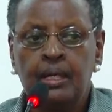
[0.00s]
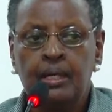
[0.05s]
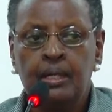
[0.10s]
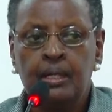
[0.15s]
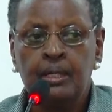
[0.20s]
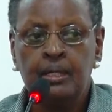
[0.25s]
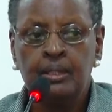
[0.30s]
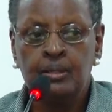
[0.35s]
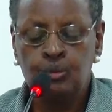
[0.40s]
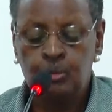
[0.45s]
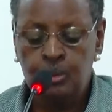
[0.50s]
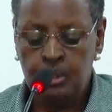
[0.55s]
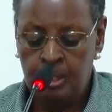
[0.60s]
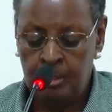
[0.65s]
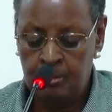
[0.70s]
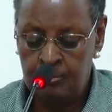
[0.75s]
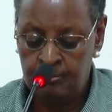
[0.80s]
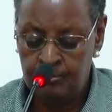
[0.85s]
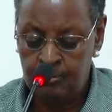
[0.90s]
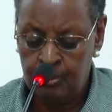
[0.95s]
and we
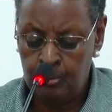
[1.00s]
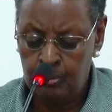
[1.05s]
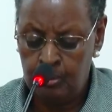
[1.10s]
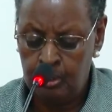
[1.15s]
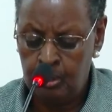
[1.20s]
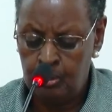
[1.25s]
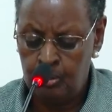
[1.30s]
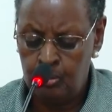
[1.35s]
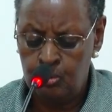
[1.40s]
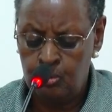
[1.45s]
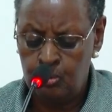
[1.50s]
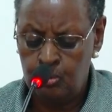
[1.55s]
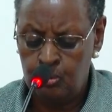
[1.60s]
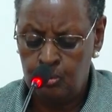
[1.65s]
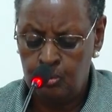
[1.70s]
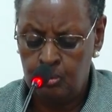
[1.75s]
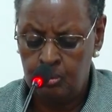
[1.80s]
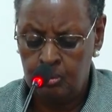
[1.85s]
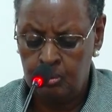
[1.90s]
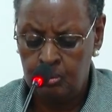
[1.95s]
have found out
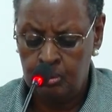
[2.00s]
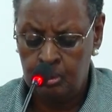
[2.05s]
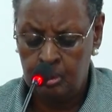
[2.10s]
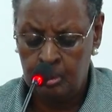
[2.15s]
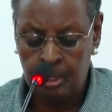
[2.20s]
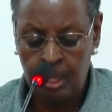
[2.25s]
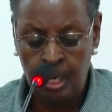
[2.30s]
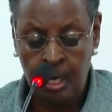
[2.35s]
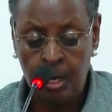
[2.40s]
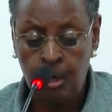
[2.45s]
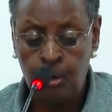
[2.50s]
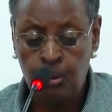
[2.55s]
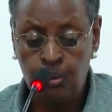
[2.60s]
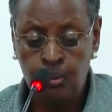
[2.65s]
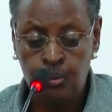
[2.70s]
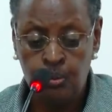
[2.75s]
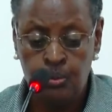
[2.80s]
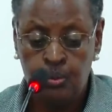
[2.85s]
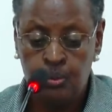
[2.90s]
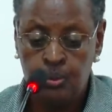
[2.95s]

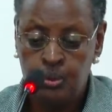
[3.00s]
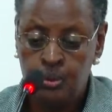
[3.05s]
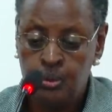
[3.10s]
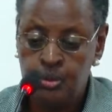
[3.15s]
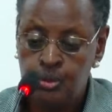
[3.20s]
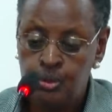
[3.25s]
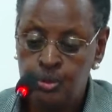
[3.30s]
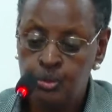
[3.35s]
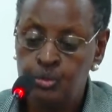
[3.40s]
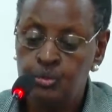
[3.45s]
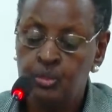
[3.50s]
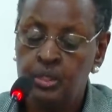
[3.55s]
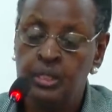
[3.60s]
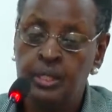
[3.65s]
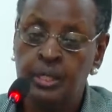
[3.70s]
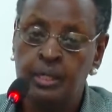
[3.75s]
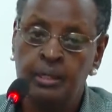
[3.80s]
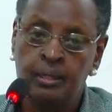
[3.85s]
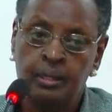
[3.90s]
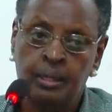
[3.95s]
how children
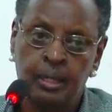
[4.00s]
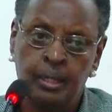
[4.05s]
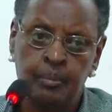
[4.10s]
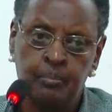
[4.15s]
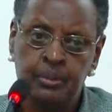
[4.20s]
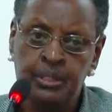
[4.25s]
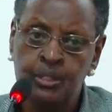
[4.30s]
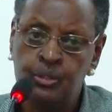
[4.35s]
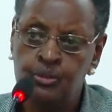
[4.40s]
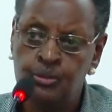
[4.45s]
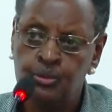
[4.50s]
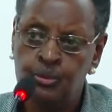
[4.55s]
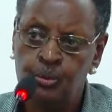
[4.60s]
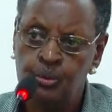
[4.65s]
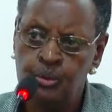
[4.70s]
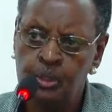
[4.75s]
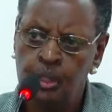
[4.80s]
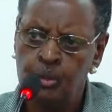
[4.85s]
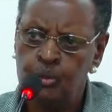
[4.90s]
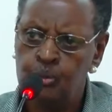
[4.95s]
are being
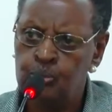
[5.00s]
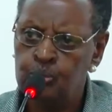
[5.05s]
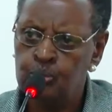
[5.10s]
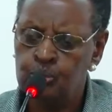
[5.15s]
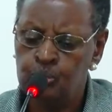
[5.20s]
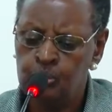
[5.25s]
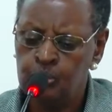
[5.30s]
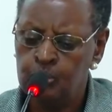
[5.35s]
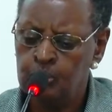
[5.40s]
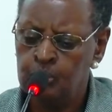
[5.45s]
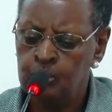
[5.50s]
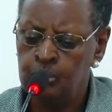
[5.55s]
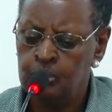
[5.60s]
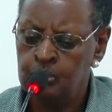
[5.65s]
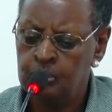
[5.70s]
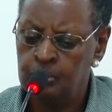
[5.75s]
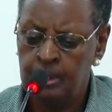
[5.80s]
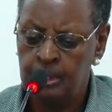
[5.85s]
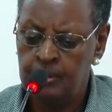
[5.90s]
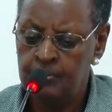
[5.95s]
thrown out
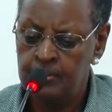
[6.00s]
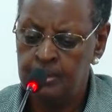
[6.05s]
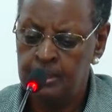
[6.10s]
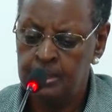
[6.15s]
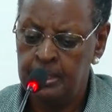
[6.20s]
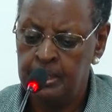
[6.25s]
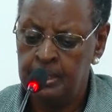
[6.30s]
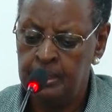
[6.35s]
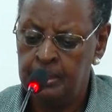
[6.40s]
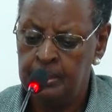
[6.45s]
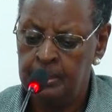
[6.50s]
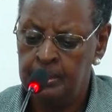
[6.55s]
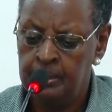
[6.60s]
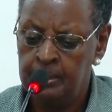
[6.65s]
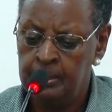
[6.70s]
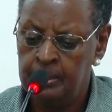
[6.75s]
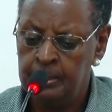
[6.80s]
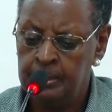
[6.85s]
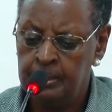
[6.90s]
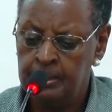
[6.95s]
every day,
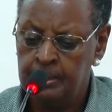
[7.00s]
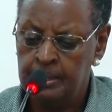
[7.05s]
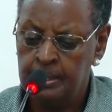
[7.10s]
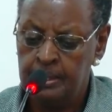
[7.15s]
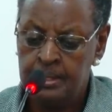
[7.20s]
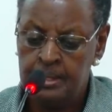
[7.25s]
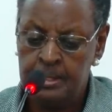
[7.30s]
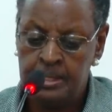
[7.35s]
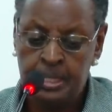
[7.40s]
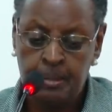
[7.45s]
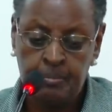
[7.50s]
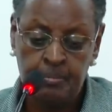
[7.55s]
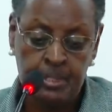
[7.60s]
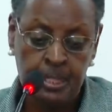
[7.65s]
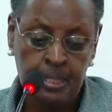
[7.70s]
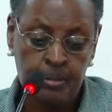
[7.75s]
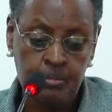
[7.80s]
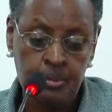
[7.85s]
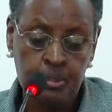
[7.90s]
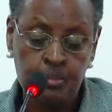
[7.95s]

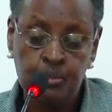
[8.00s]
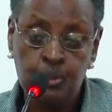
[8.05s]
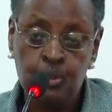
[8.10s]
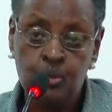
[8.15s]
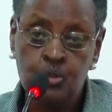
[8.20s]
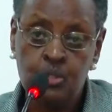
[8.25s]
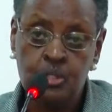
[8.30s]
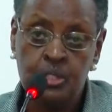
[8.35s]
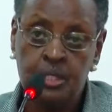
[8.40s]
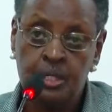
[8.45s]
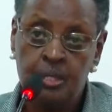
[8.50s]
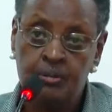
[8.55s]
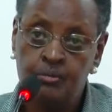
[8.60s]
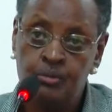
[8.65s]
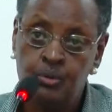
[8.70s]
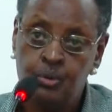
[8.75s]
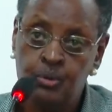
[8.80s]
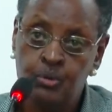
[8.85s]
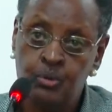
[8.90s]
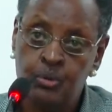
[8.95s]
sometimes because they have
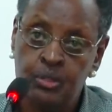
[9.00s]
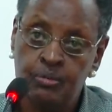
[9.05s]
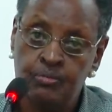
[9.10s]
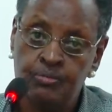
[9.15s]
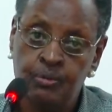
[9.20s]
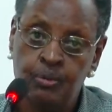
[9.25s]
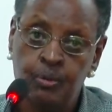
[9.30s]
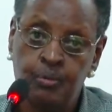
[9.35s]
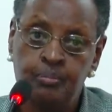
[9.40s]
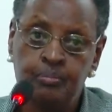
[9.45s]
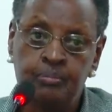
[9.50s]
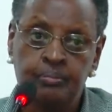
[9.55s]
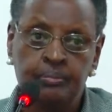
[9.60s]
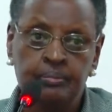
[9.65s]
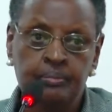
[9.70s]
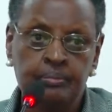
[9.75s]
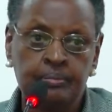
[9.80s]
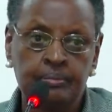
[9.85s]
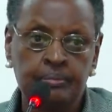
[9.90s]
no uniform.